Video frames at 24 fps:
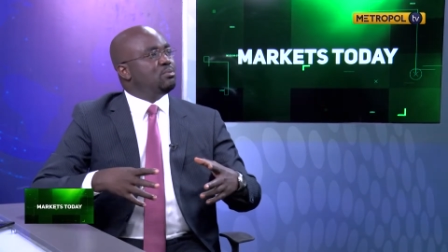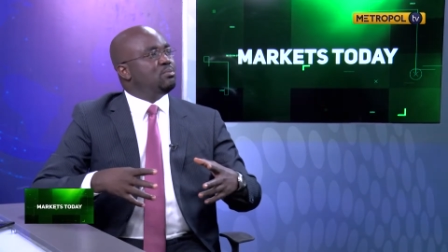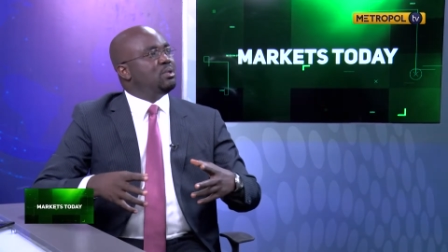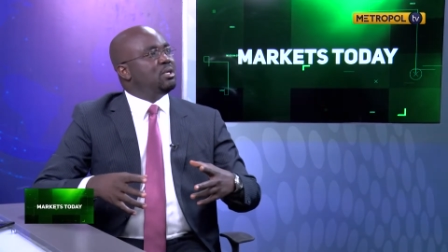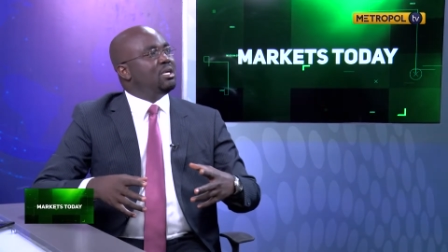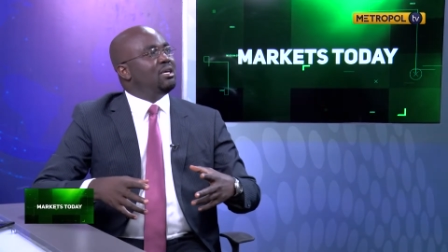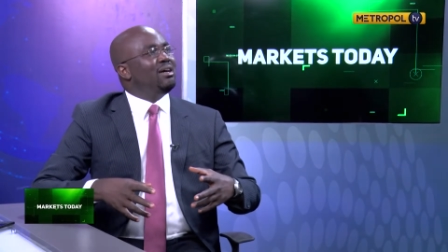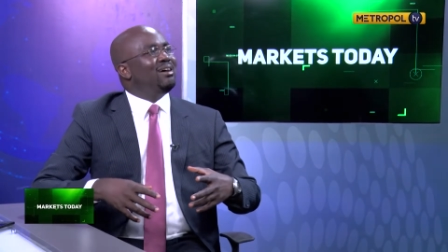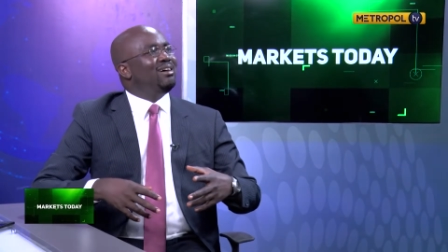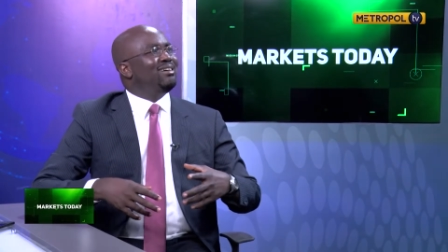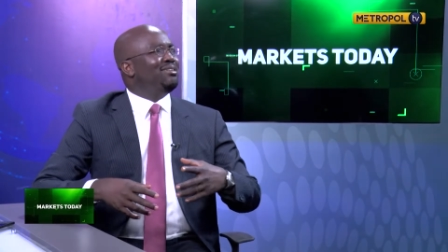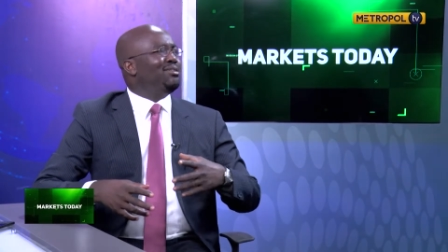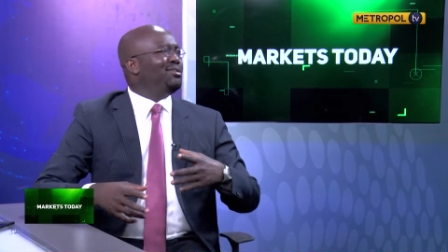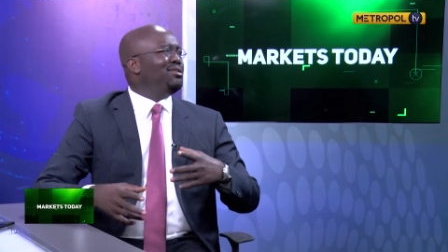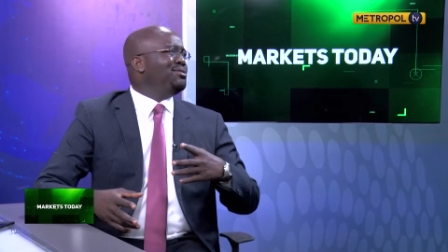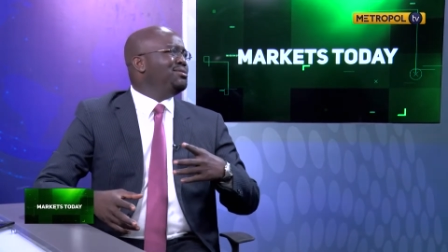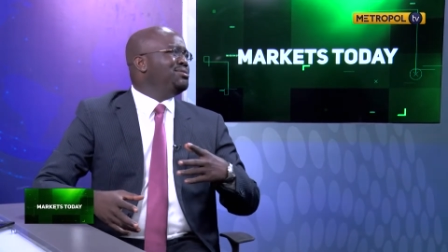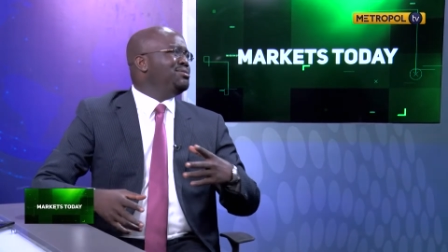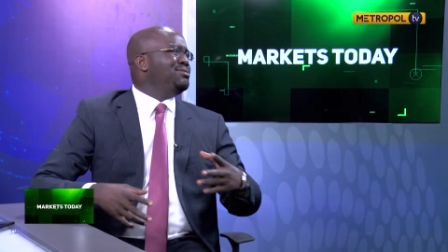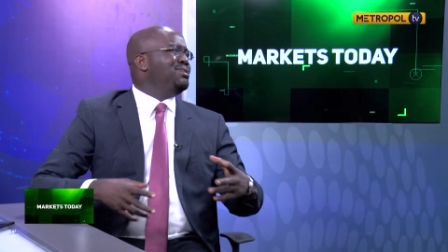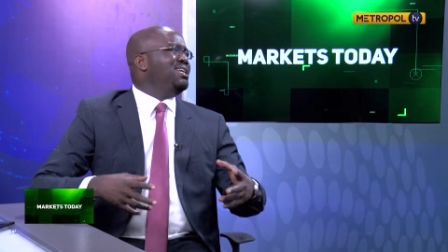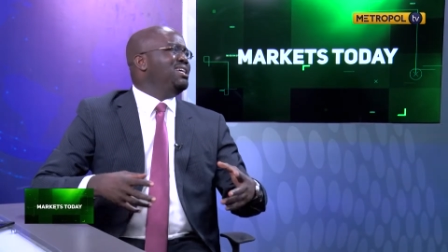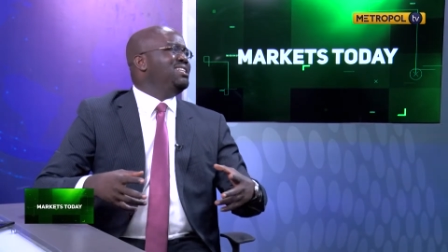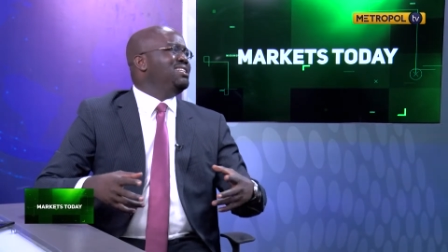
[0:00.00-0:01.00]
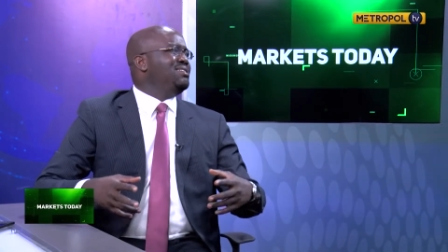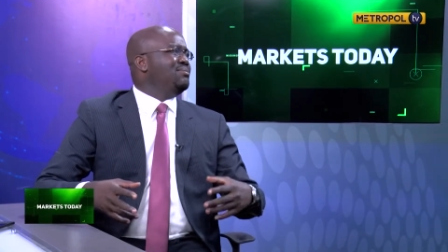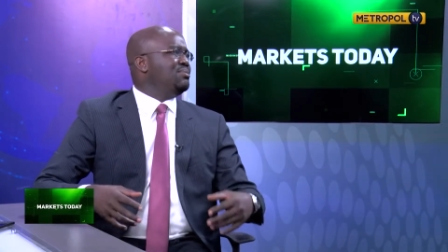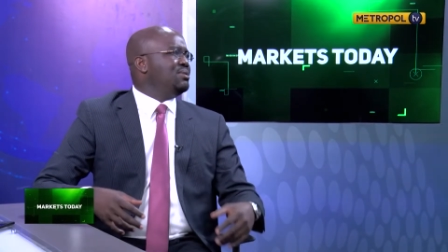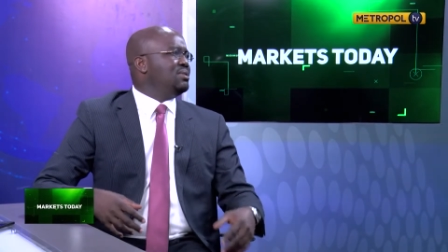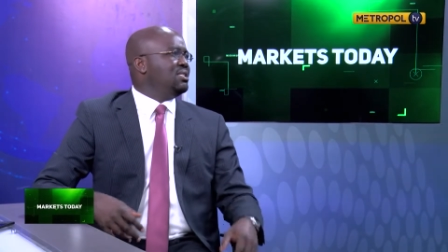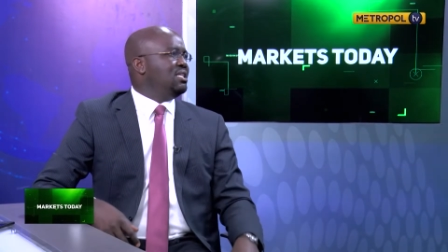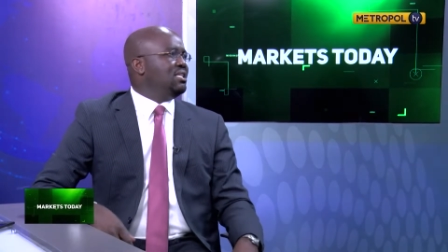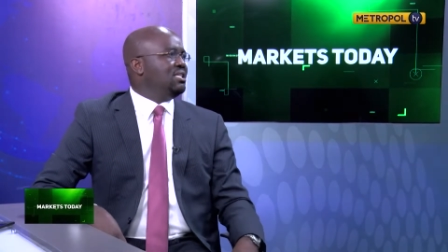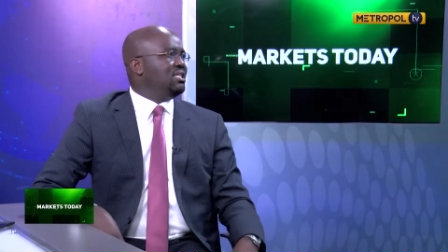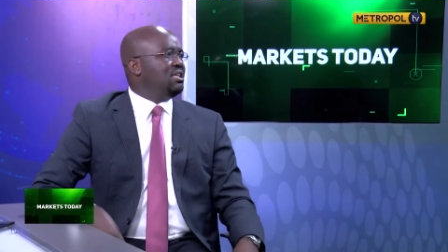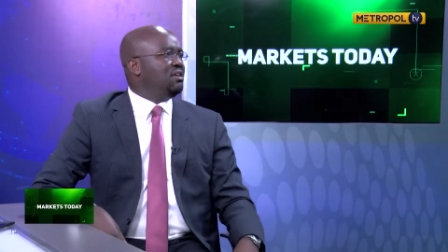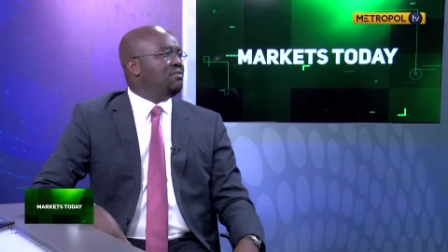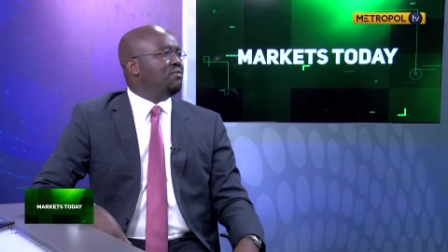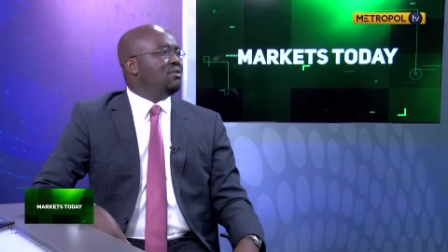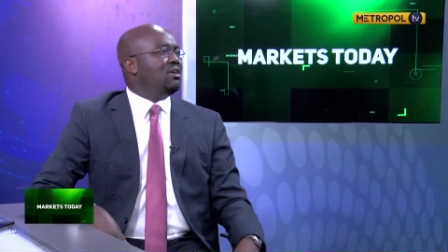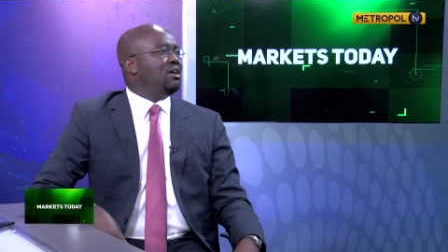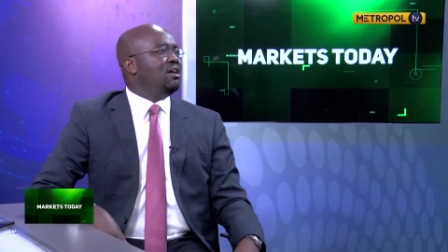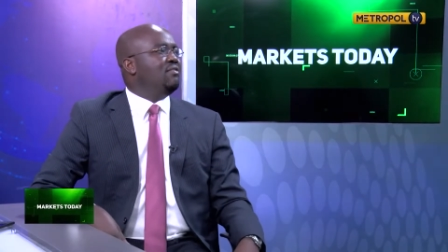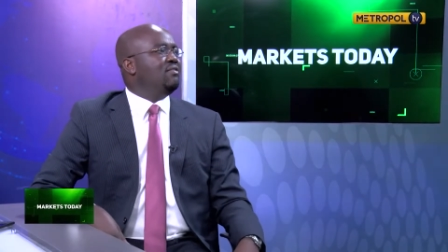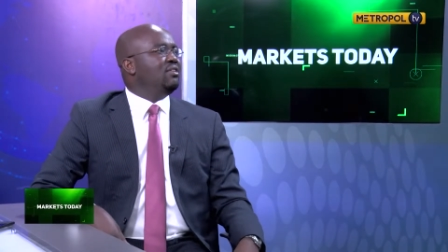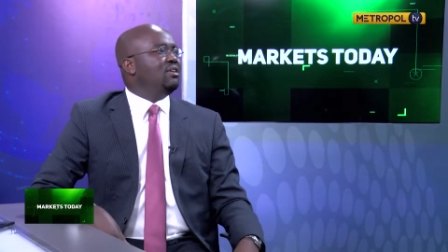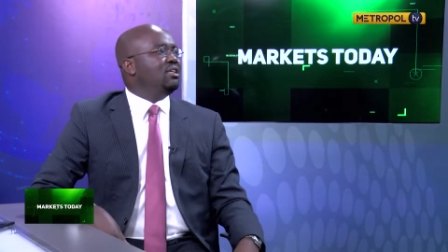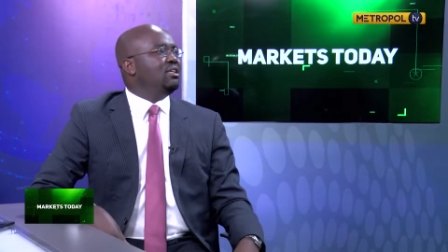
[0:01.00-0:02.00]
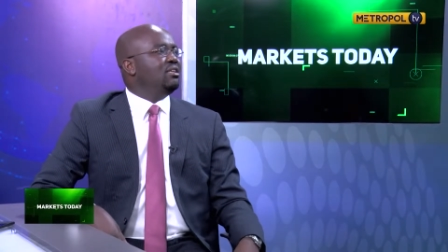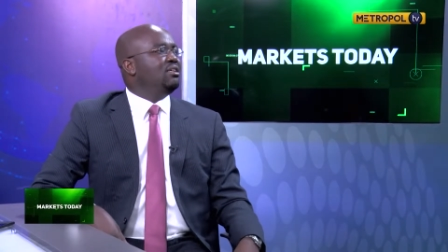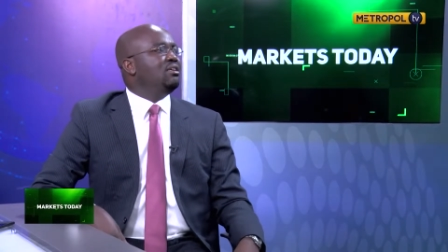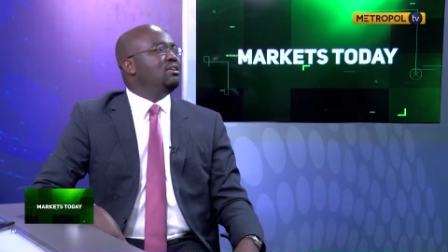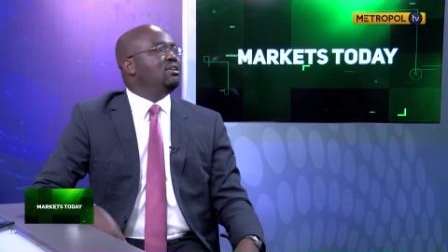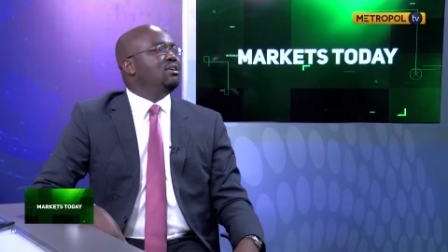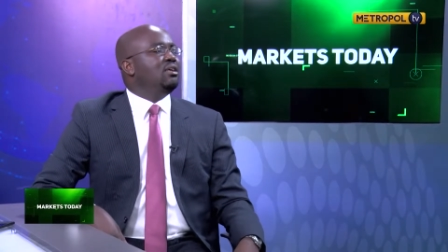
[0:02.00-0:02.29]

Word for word: be close to 90 percent if That's you're having